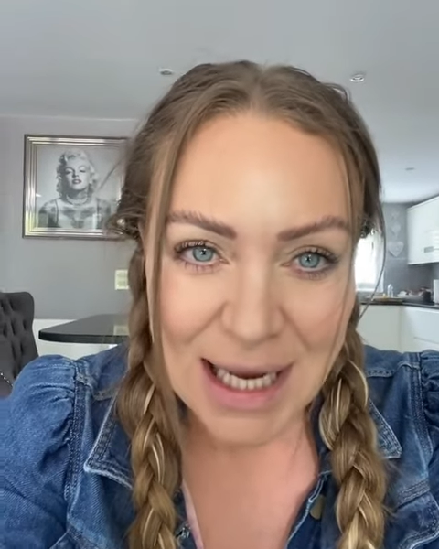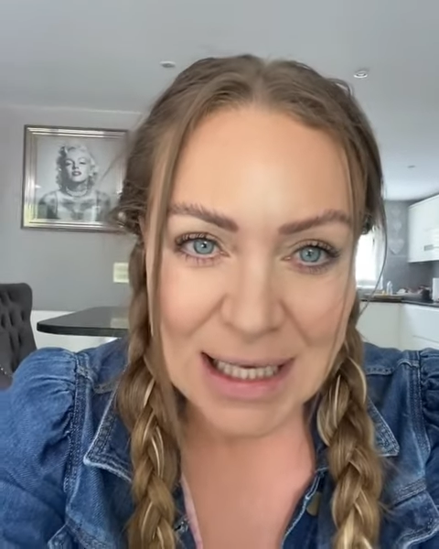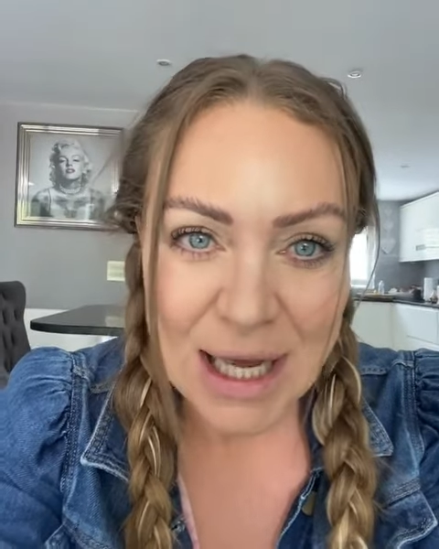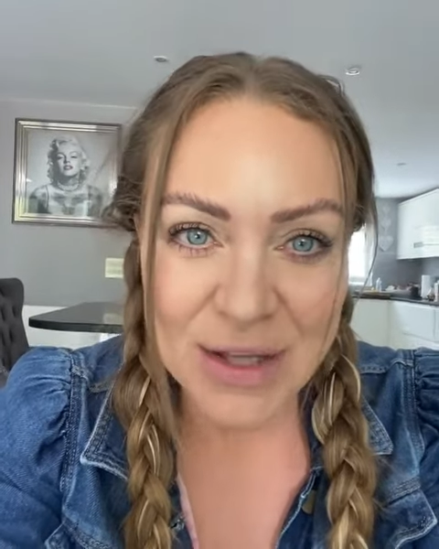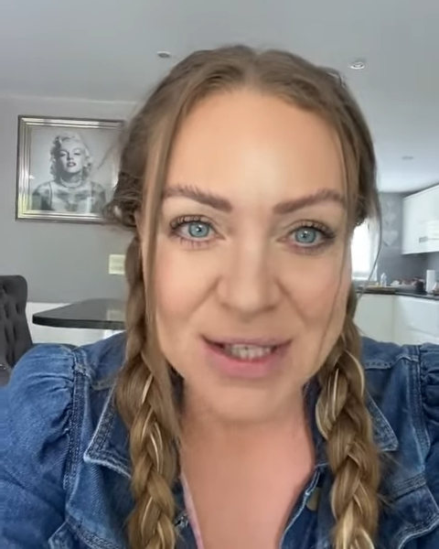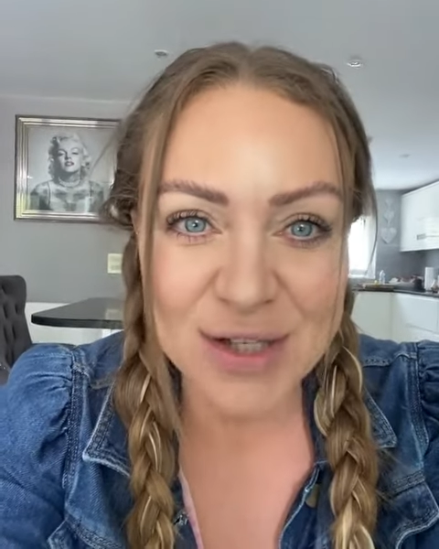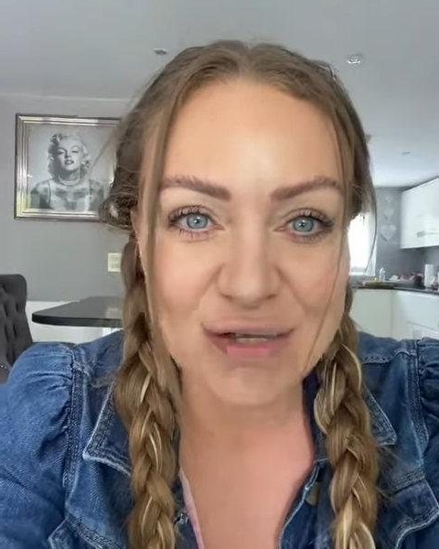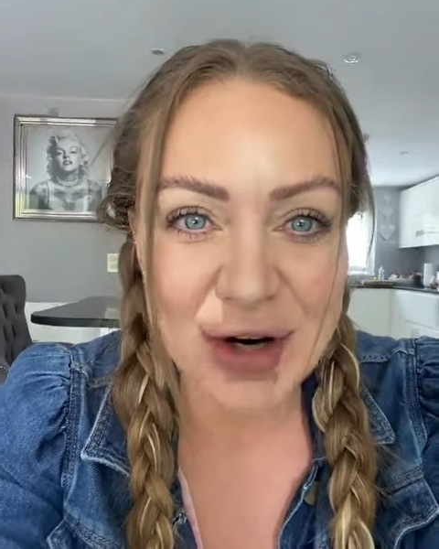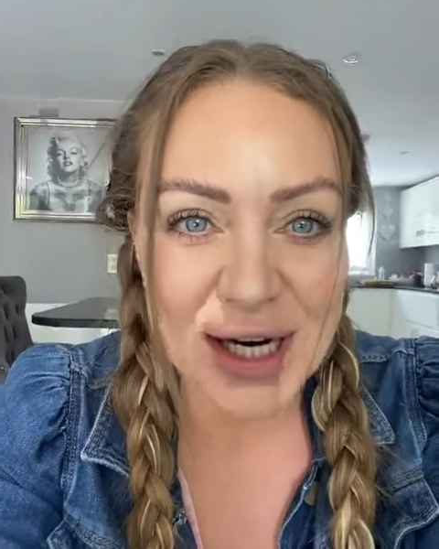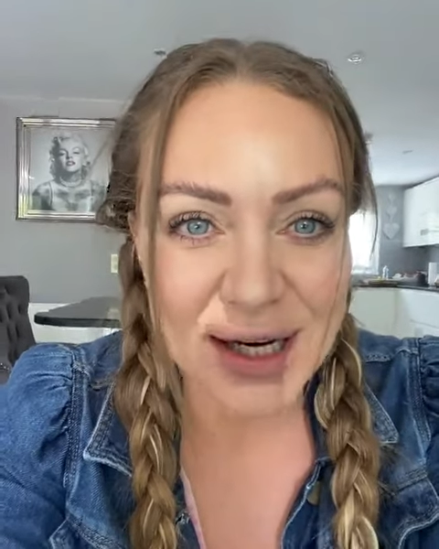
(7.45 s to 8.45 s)
Now, this is a
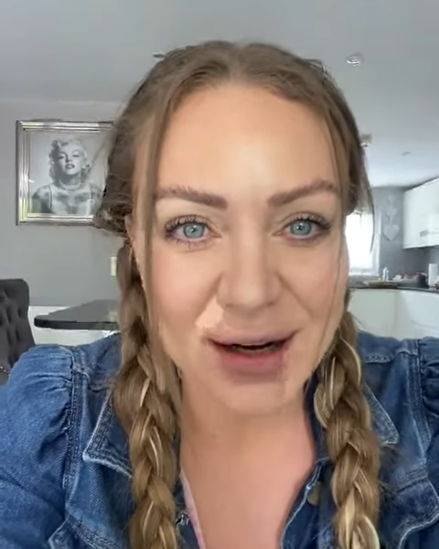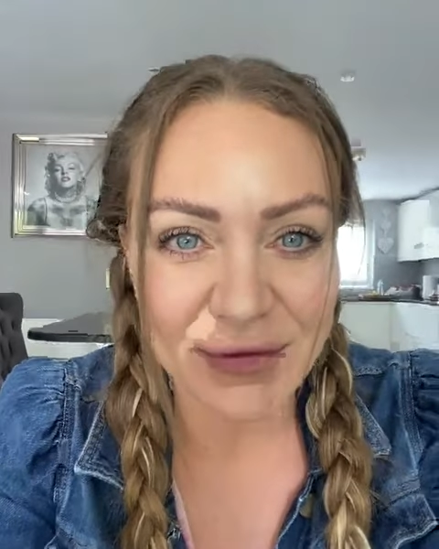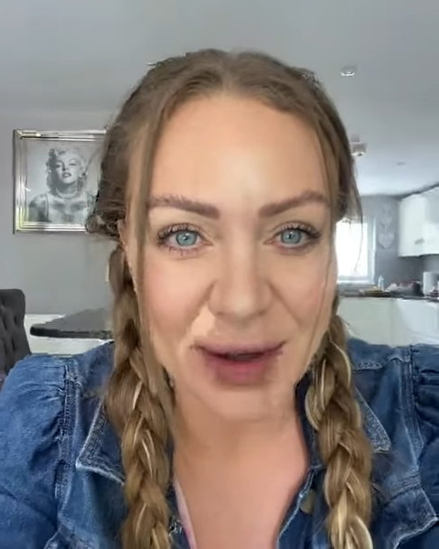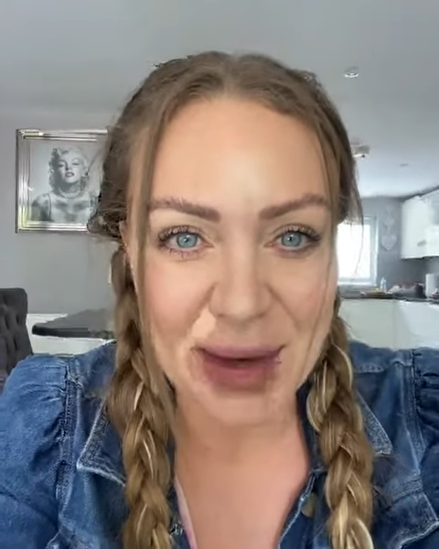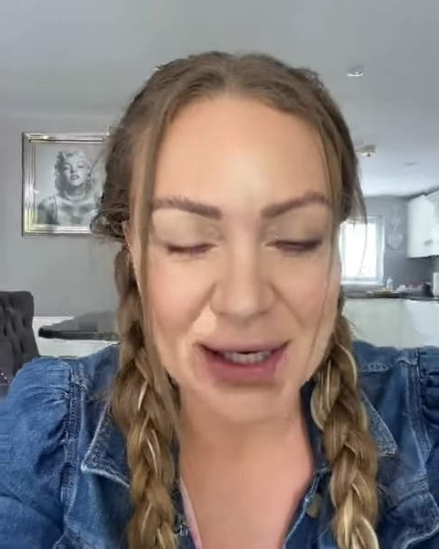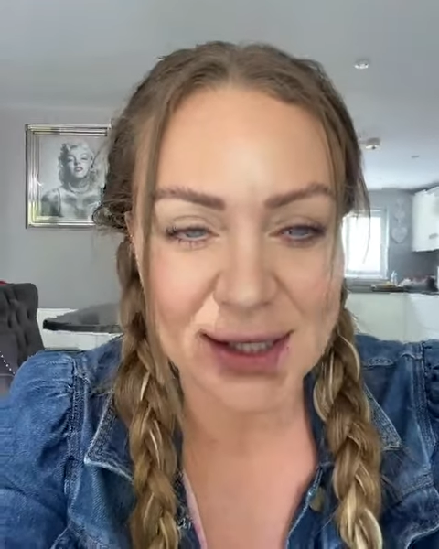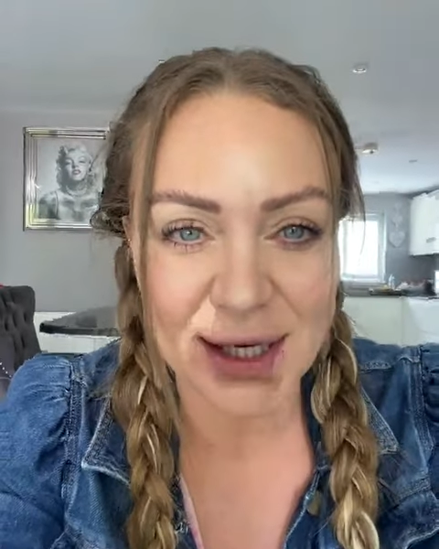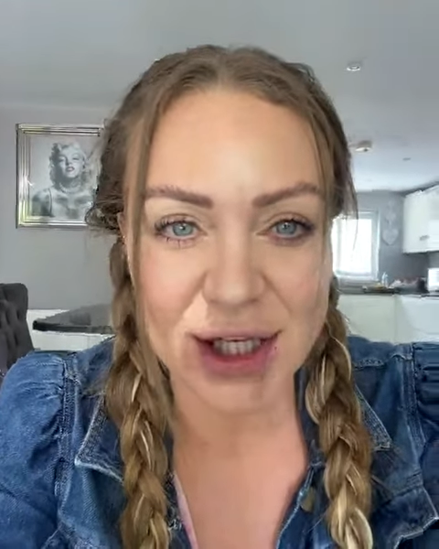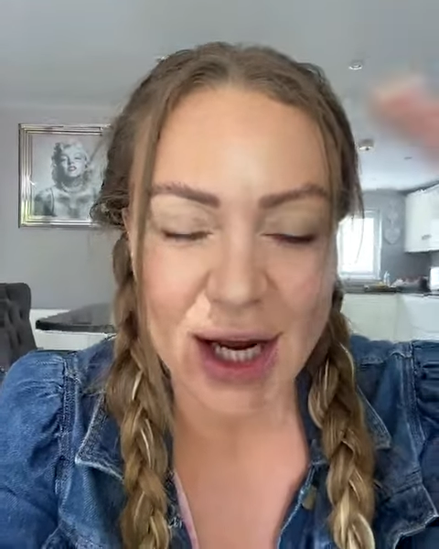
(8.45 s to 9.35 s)
really lovely message.